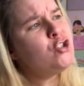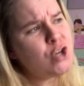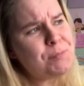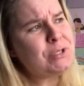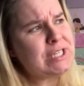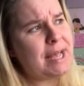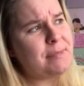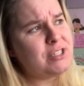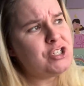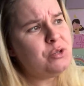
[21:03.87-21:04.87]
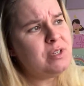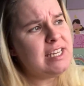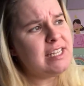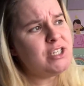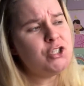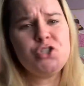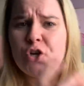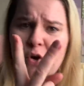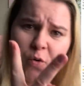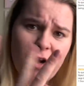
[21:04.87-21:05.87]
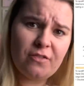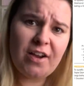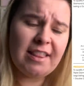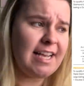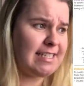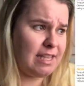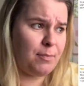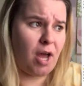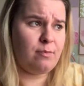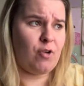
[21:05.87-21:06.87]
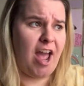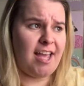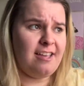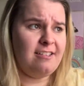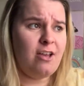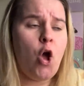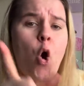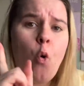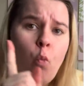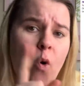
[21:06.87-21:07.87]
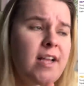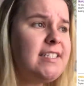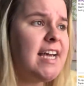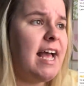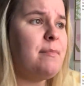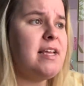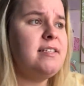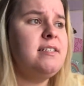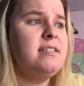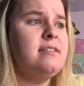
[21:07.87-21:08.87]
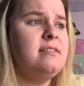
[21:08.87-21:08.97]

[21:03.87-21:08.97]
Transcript: Triple diamond. You need two qualified legs at the bottom rank, one diamond,